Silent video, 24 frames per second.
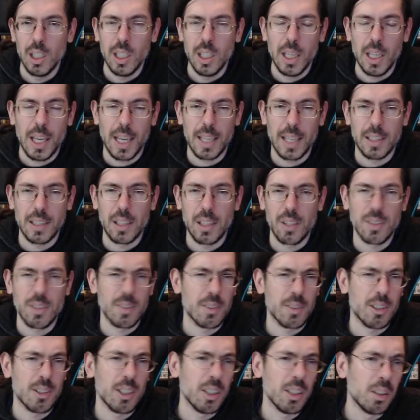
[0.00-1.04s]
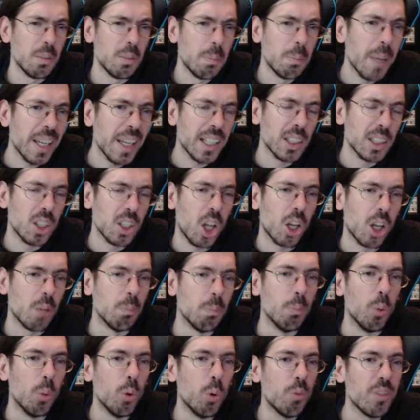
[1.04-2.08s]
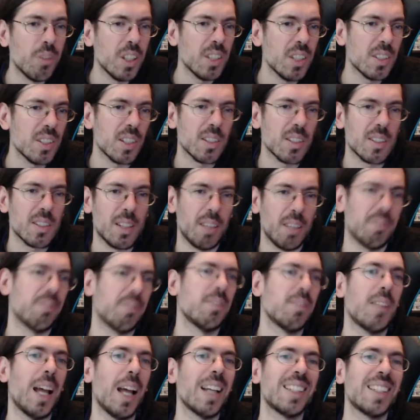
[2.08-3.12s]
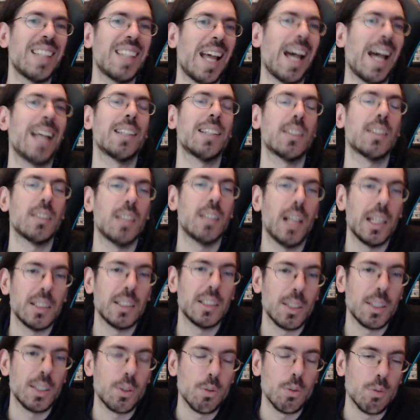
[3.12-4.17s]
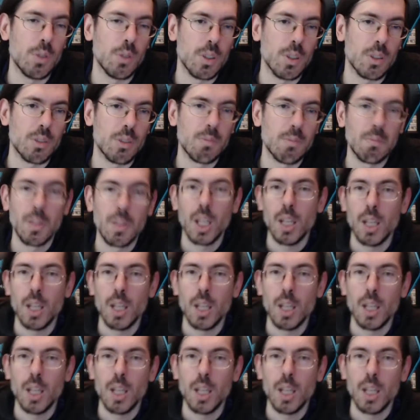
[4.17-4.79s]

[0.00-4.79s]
and they still make a lot of movies and stuff like that, you just